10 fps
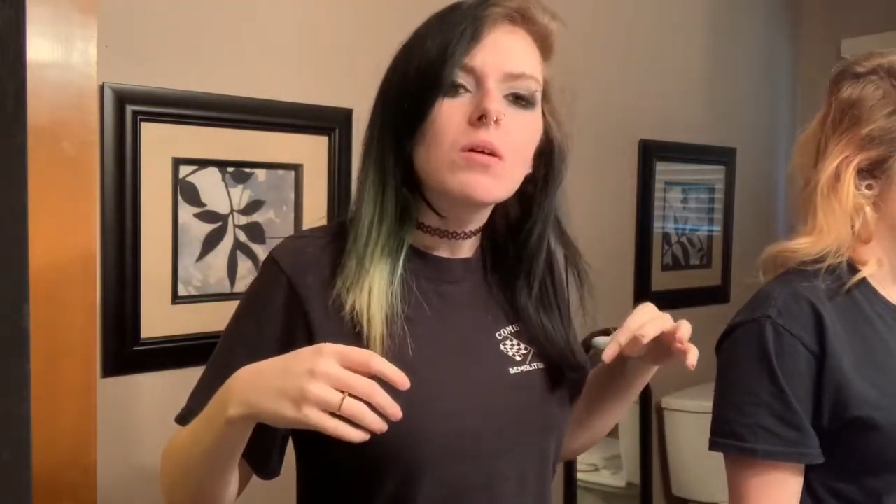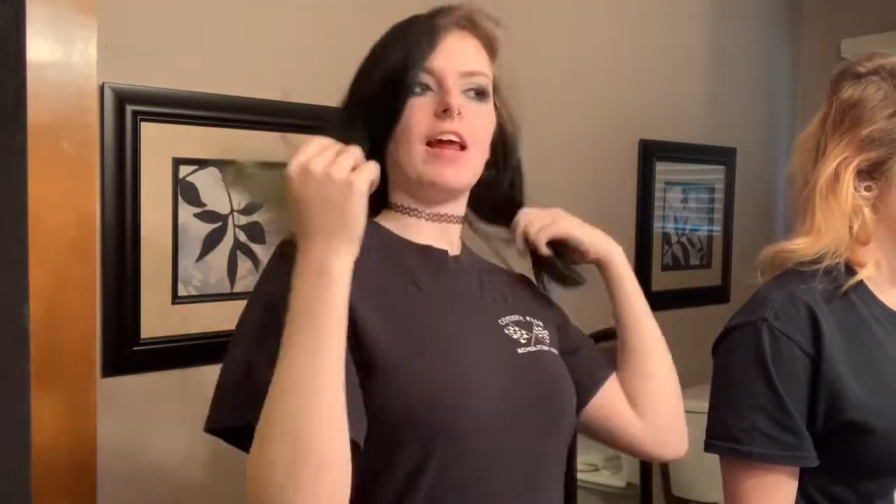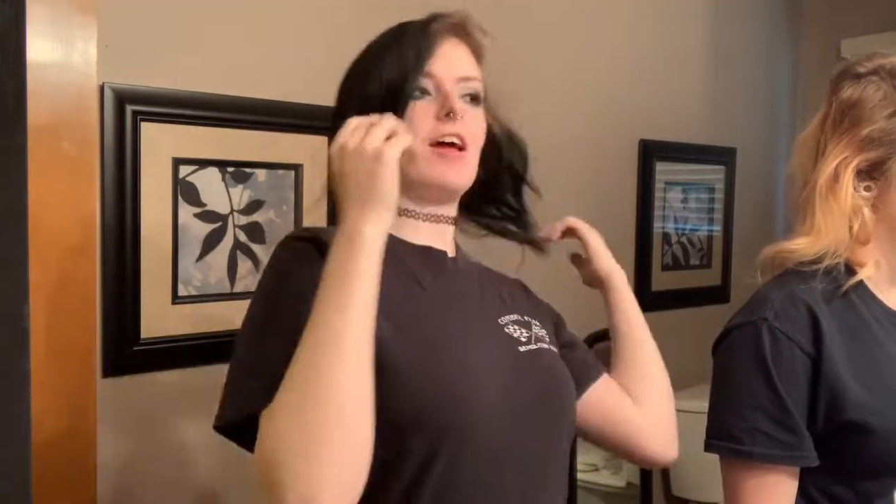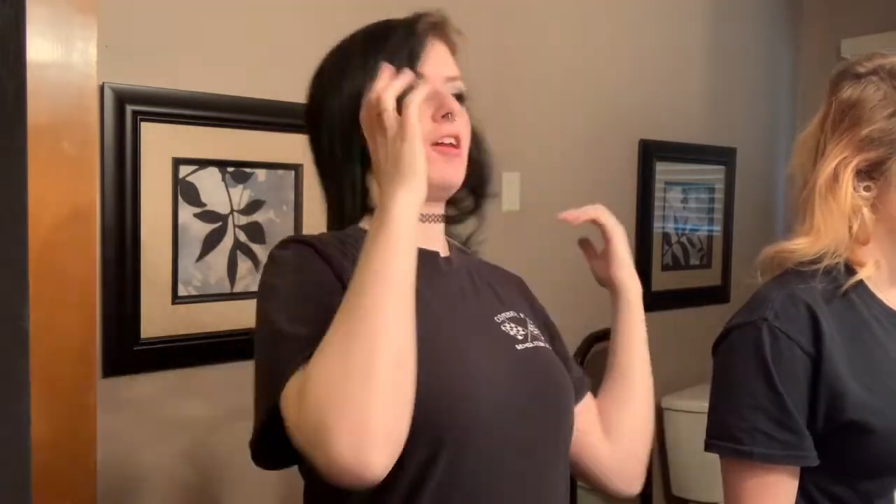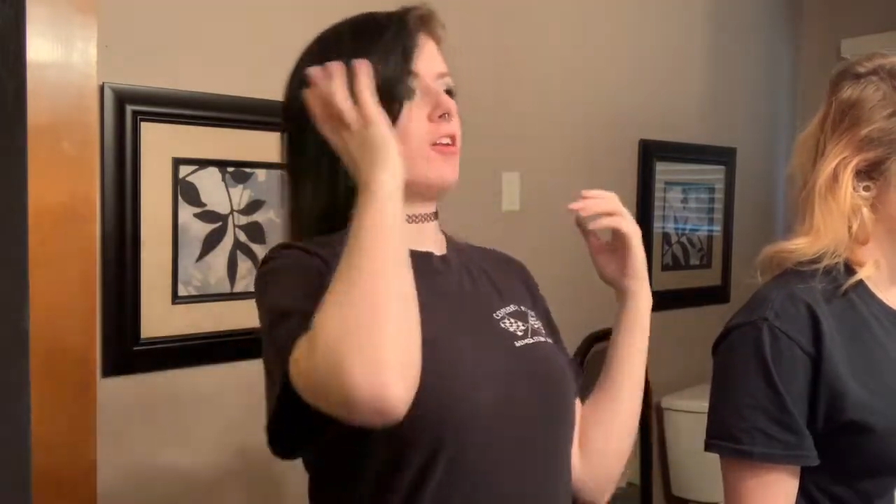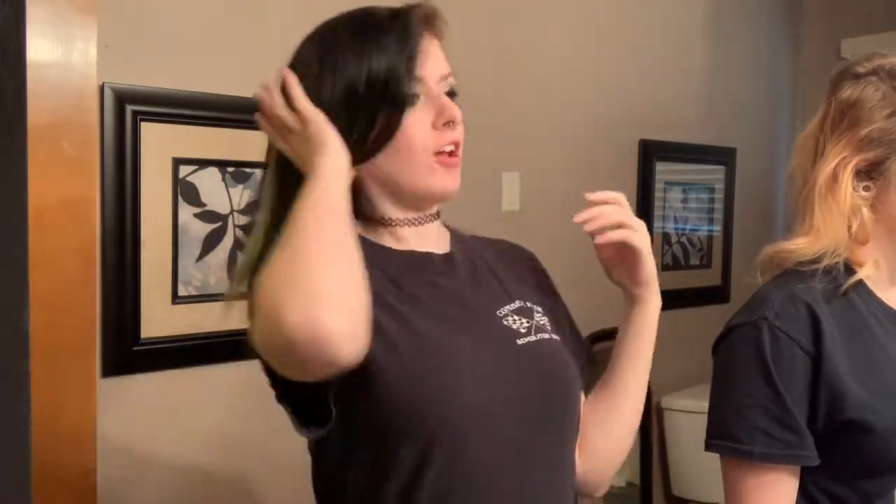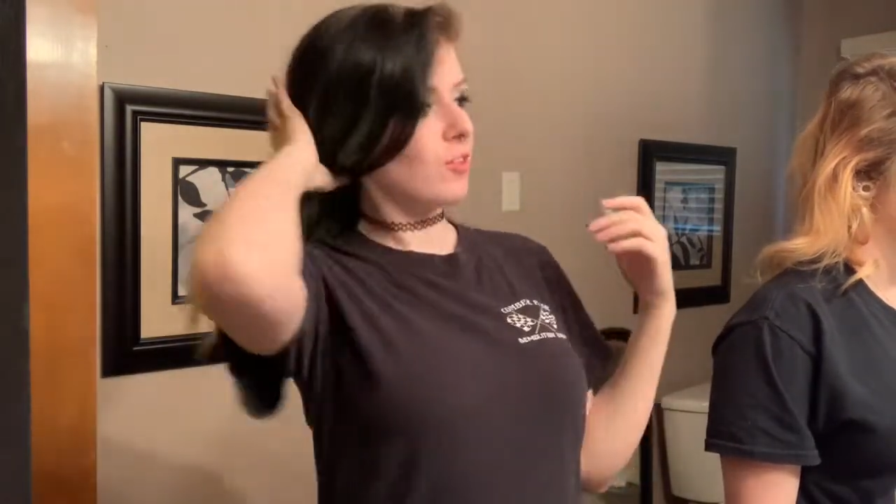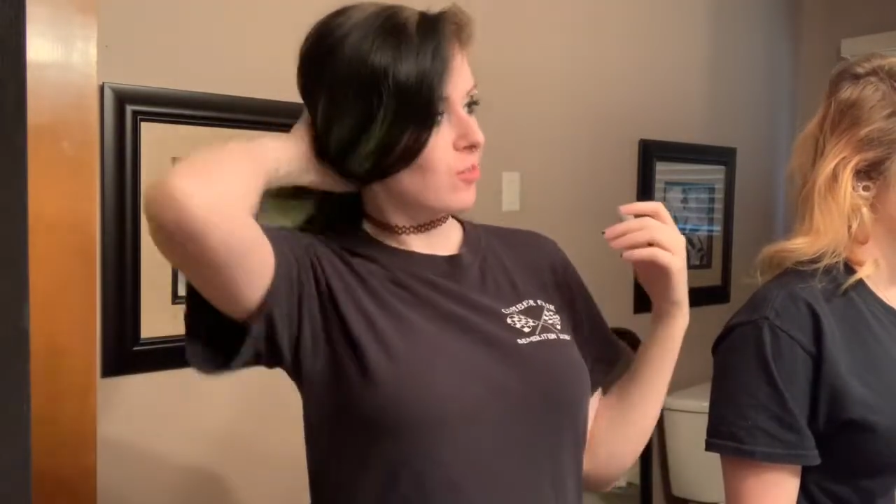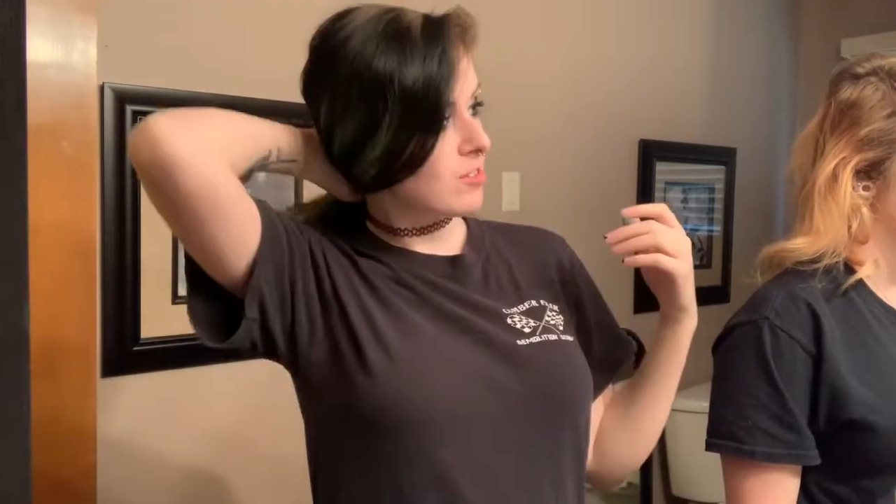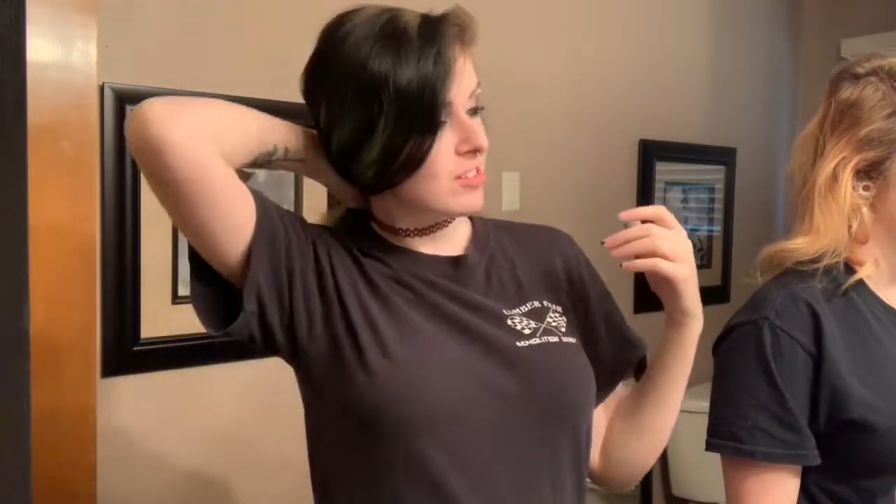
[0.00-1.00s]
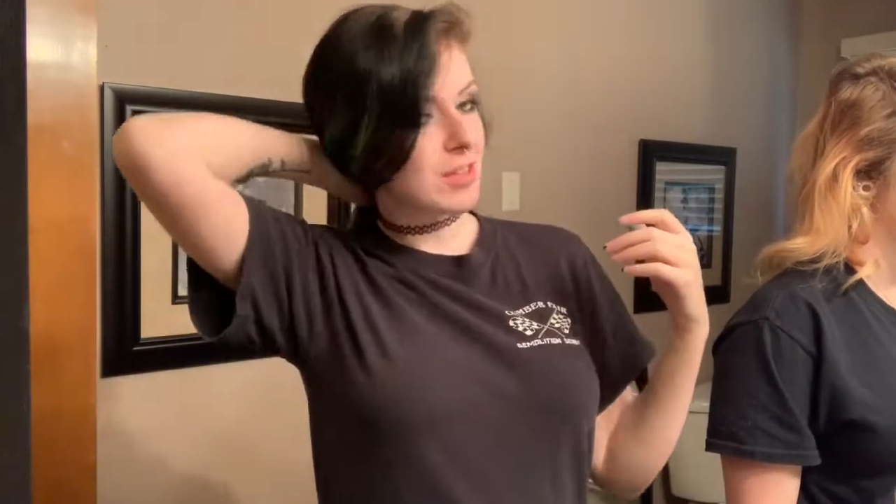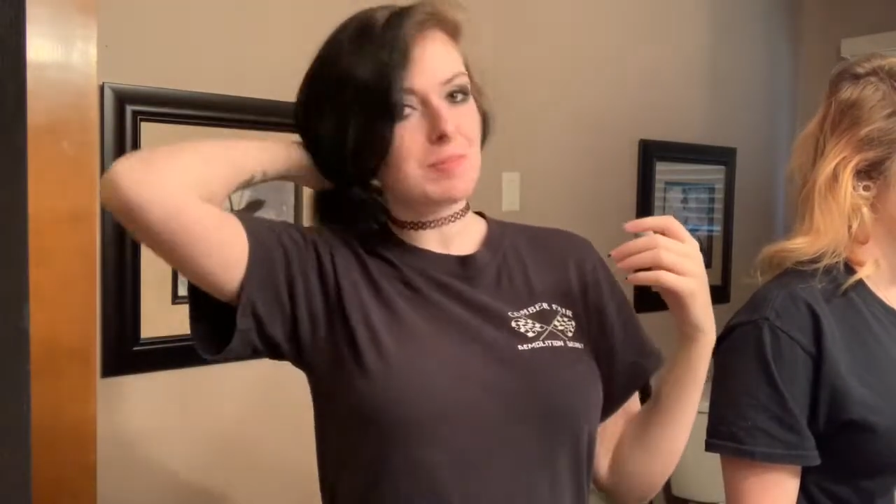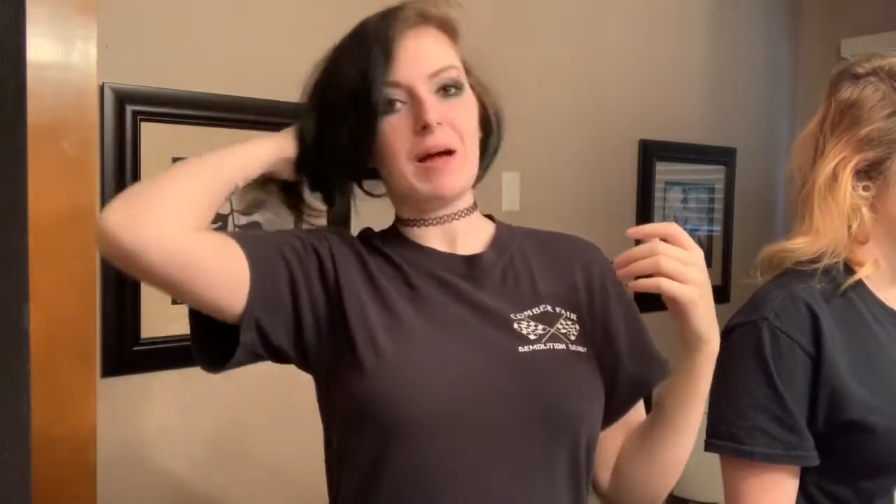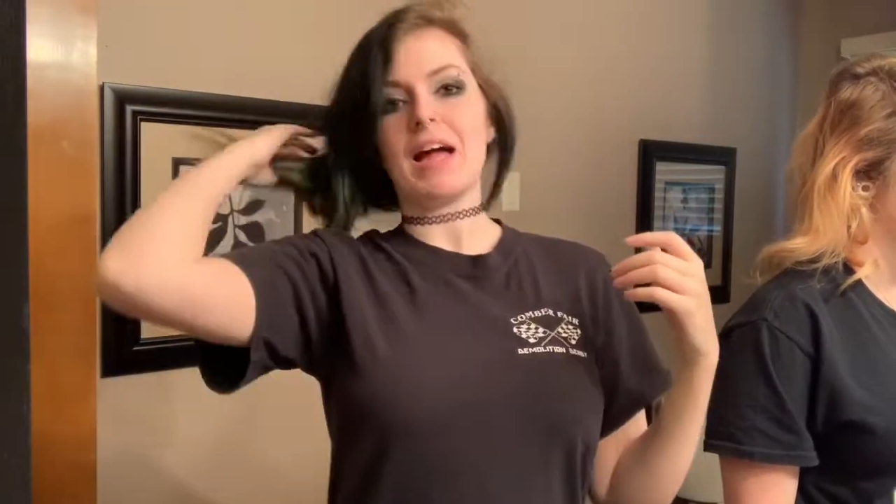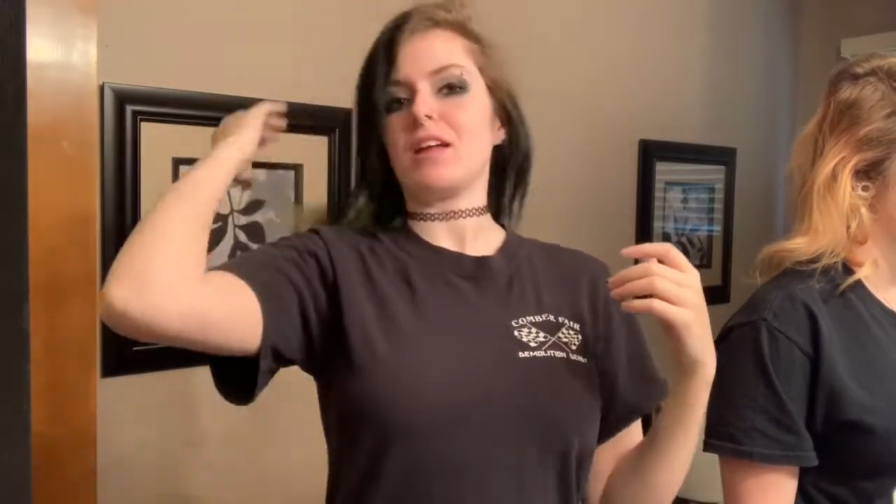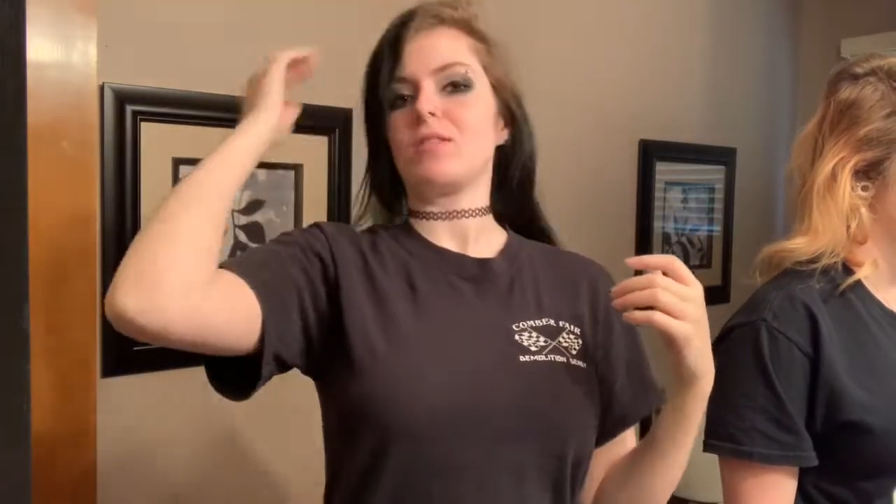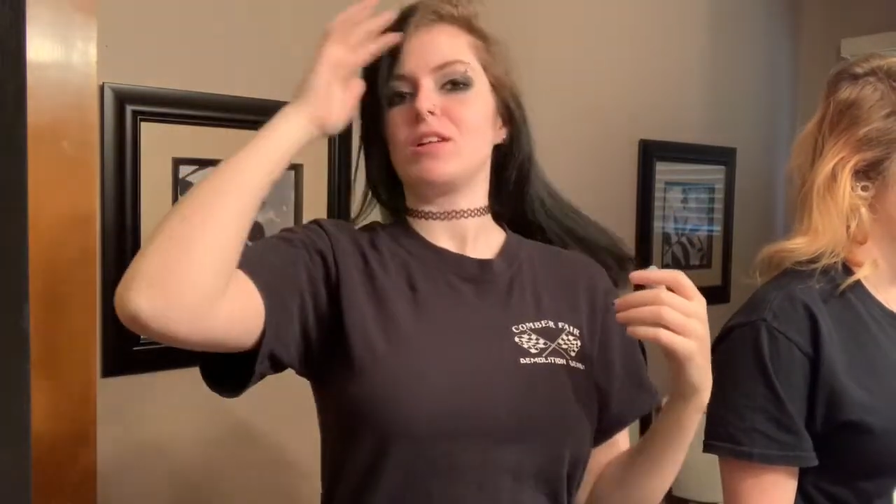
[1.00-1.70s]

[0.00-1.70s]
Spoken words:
I just wanna see in the back.